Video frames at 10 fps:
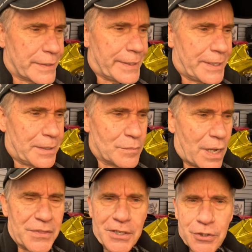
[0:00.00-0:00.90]

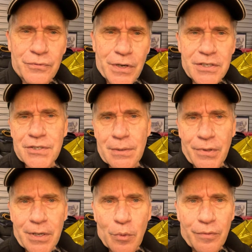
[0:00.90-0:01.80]
I think you'll find some
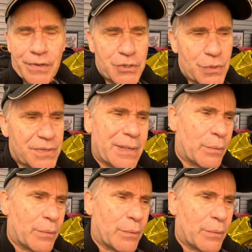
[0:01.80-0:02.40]
of them of interest.